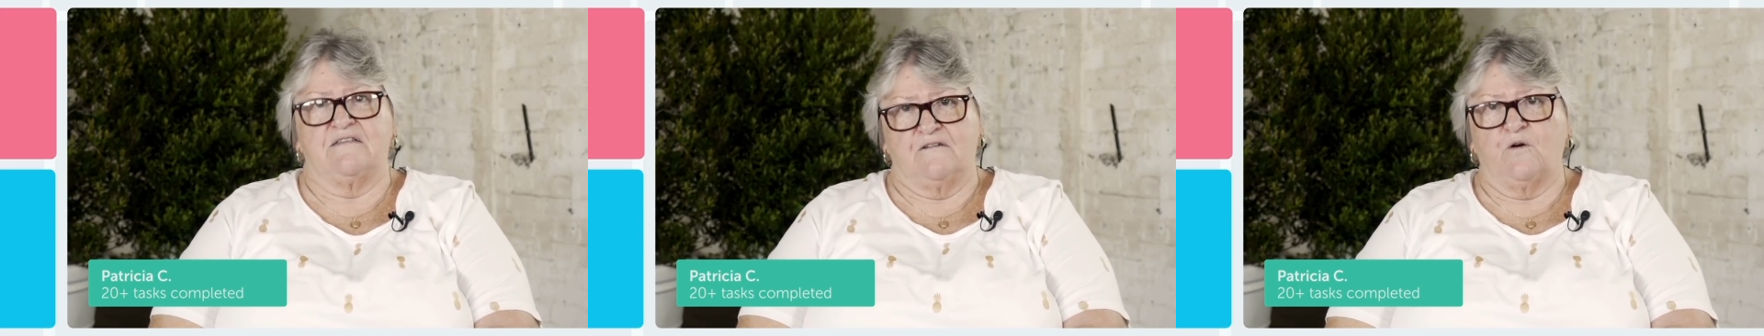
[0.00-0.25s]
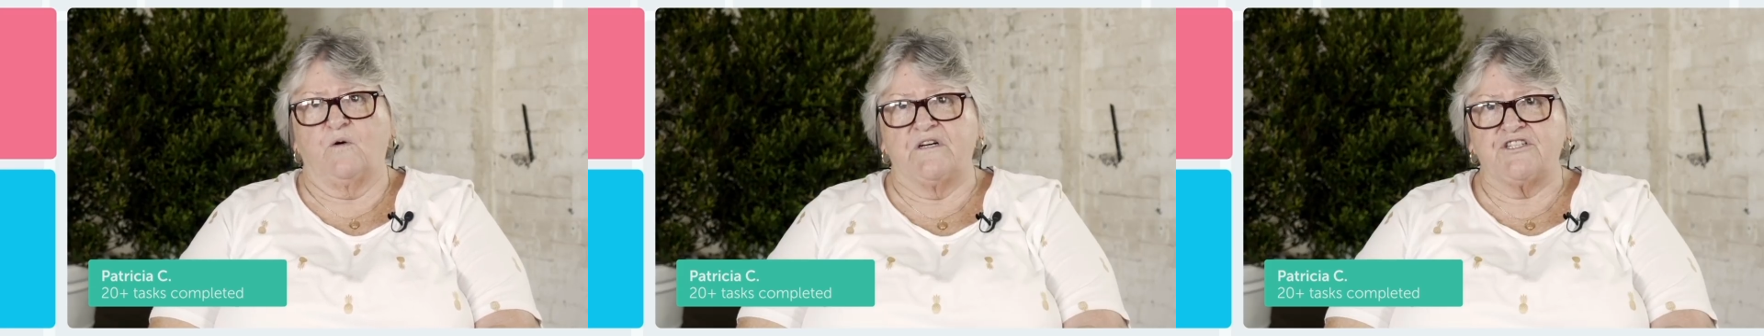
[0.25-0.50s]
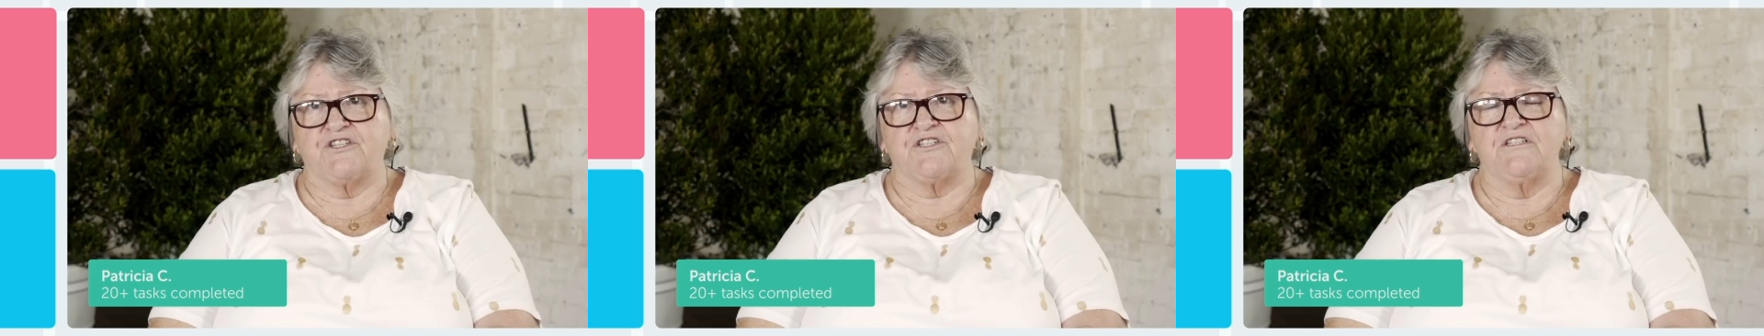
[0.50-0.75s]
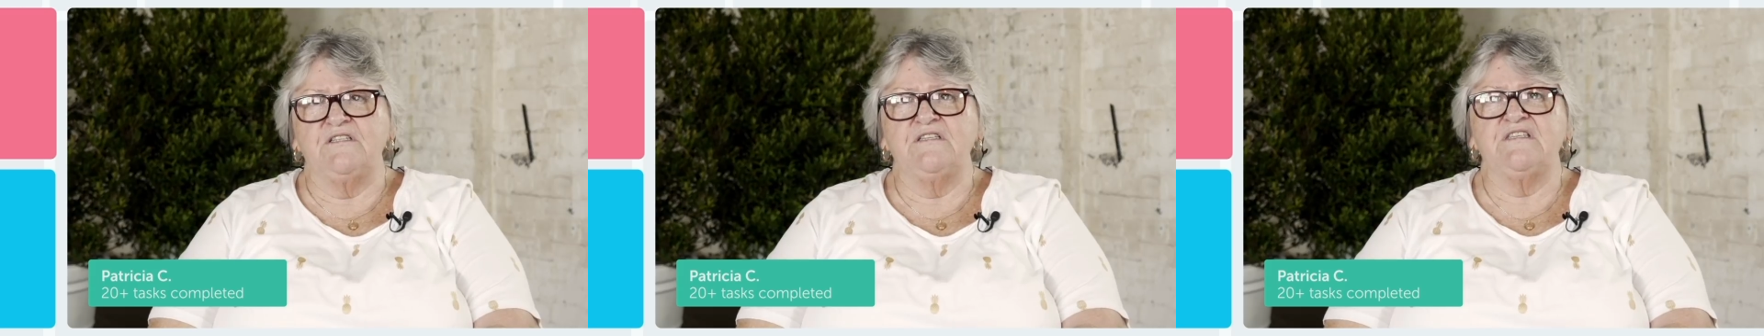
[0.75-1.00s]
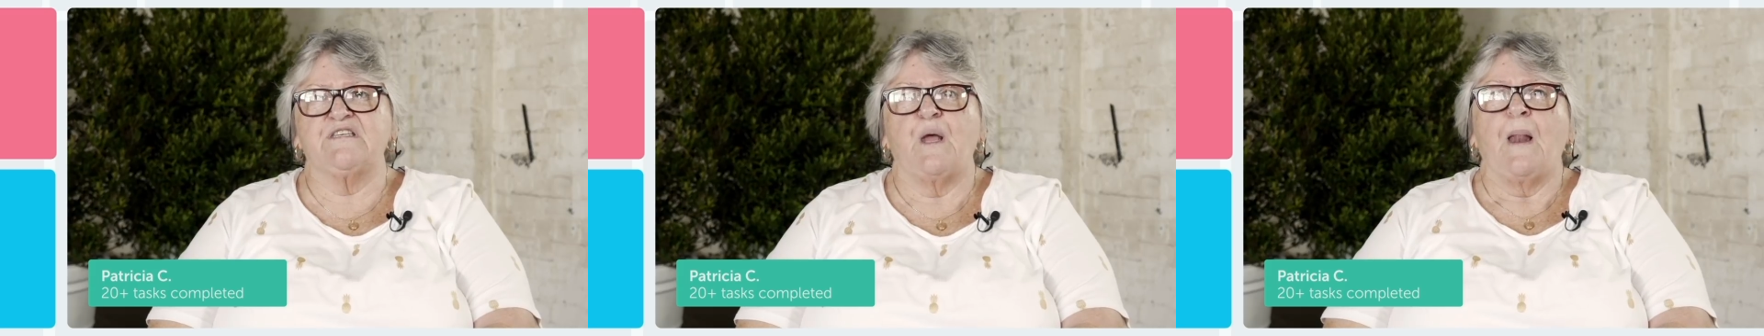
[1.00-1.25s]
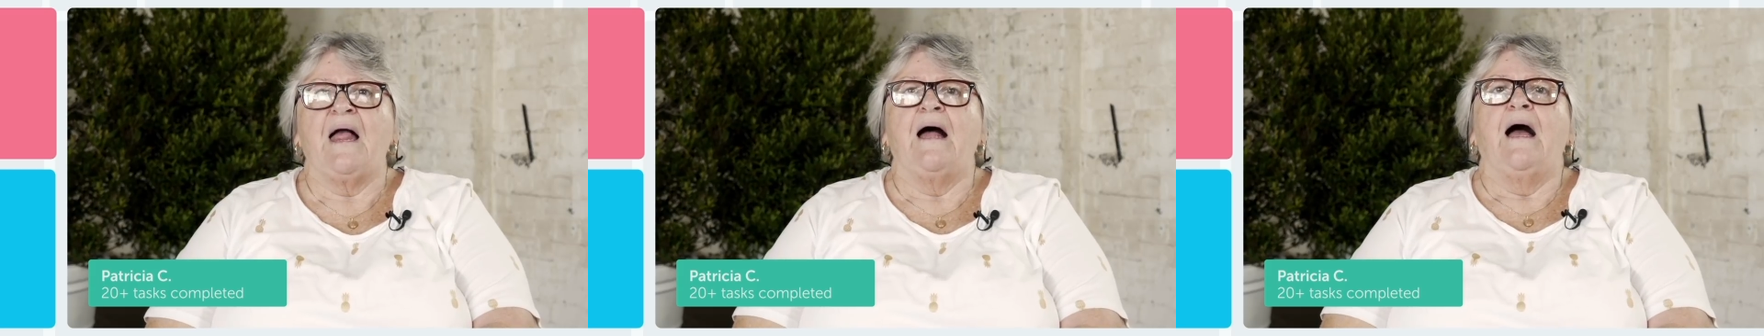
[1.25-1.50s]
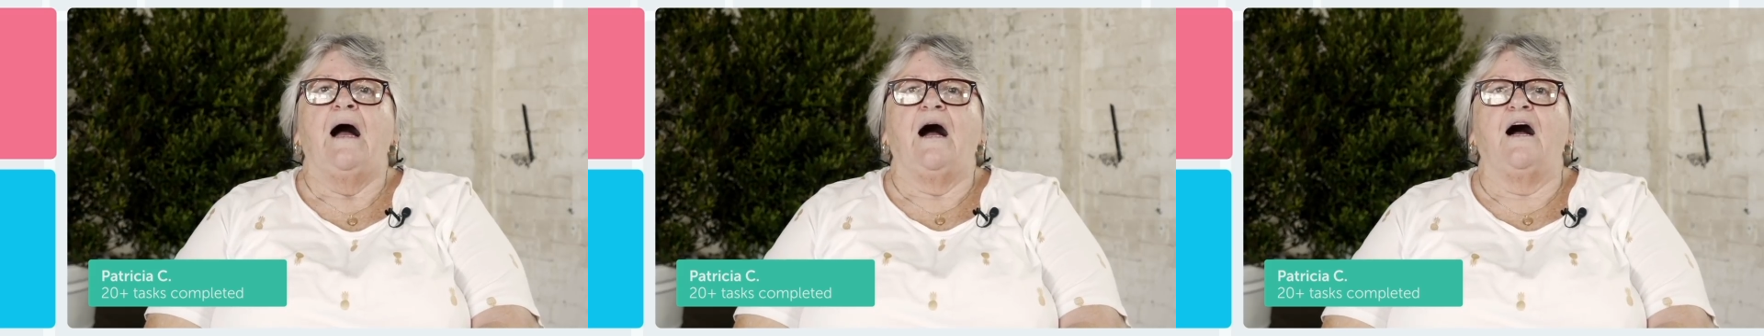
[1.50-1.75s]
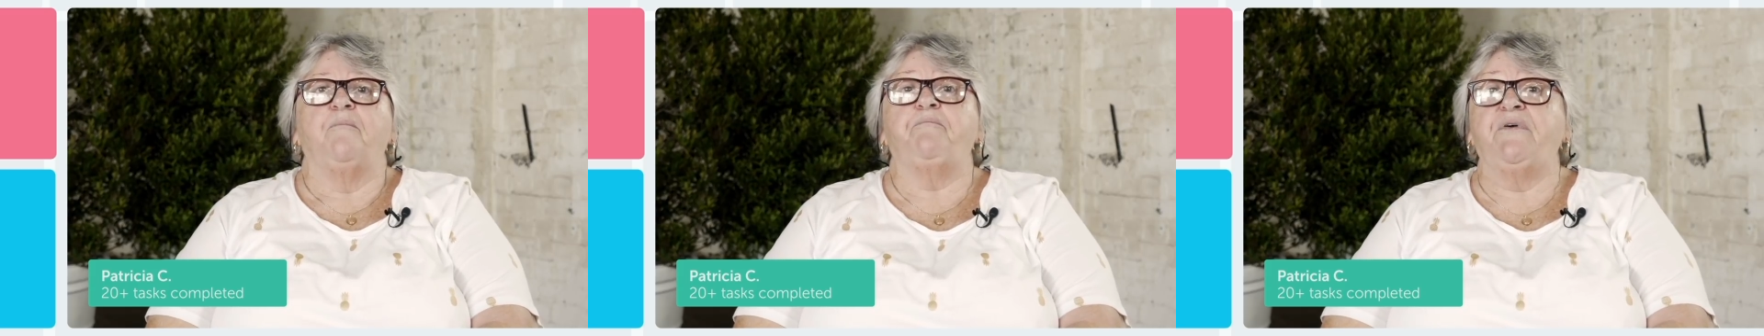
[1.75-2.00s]
the questions.
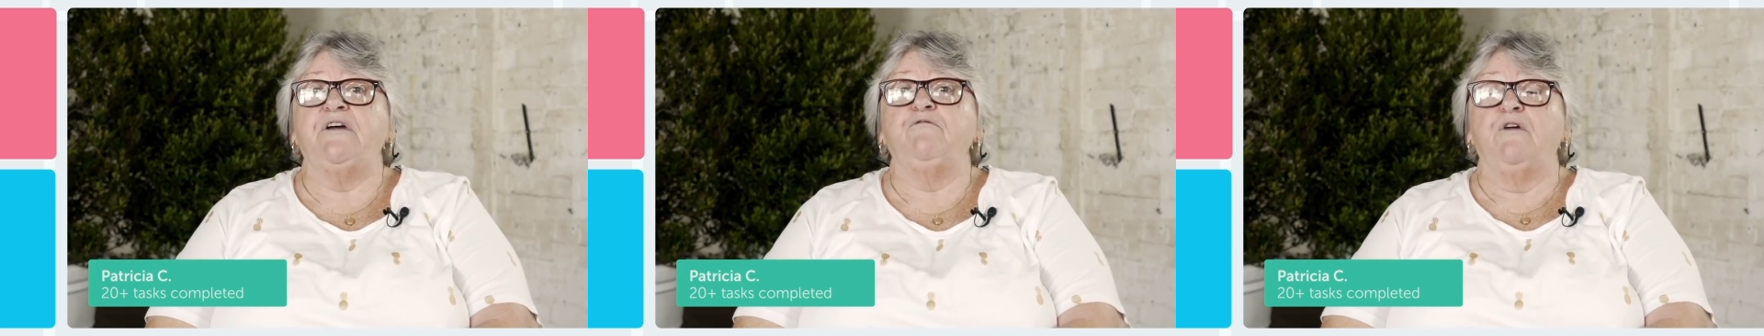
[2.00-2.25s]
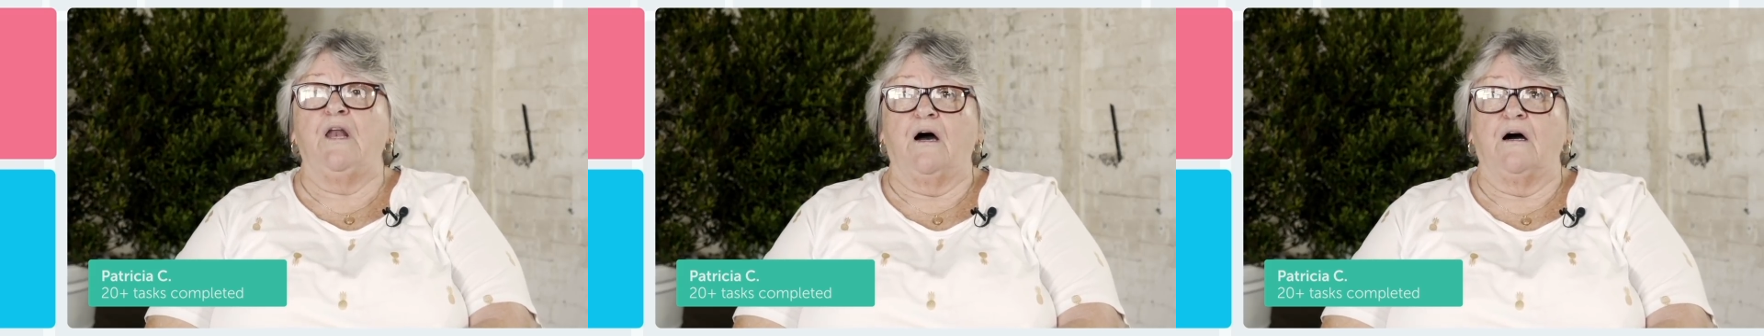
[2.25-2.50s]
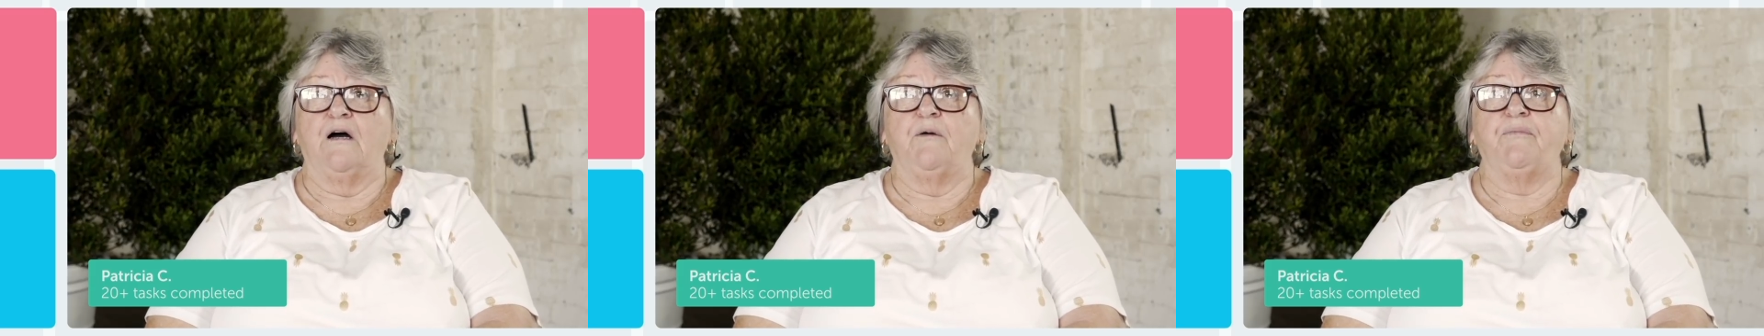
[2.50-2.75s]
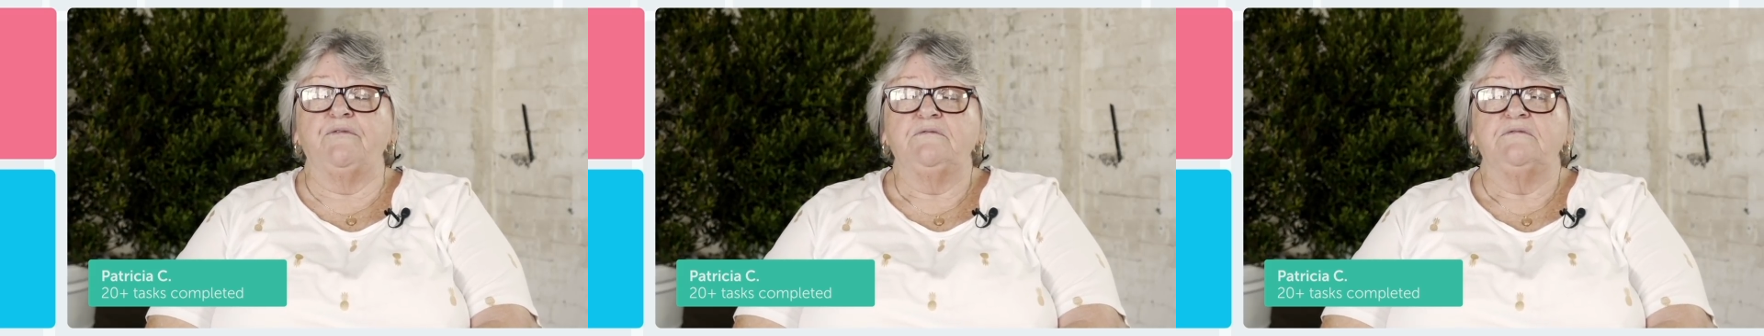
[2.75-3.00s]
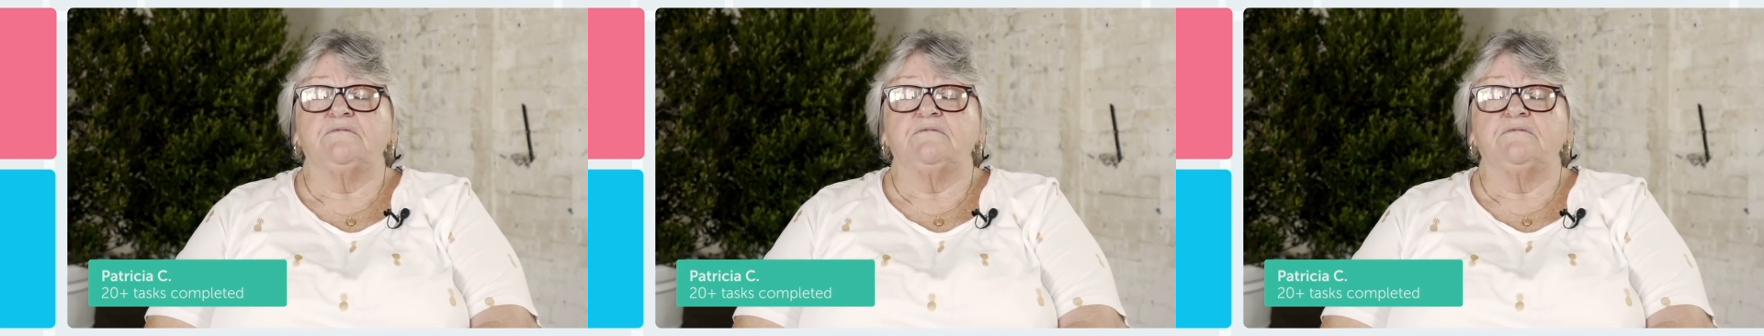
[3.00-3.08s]
Be reliable.